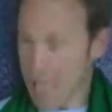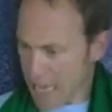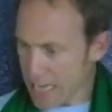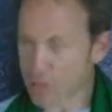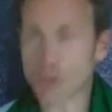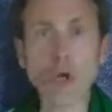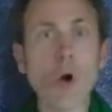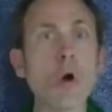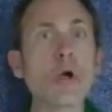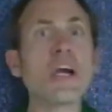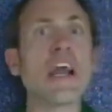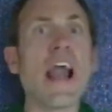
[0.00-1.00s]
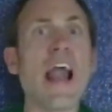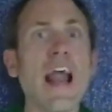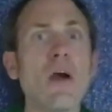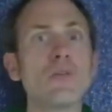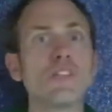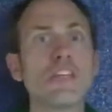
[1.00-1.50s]
He took
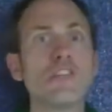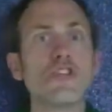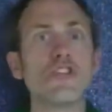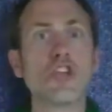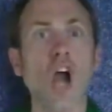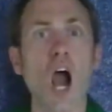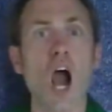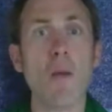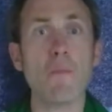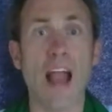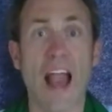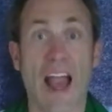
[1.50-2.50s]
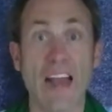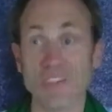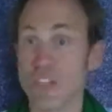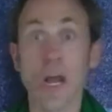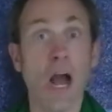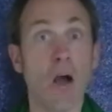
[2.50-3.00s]
out his sharp axe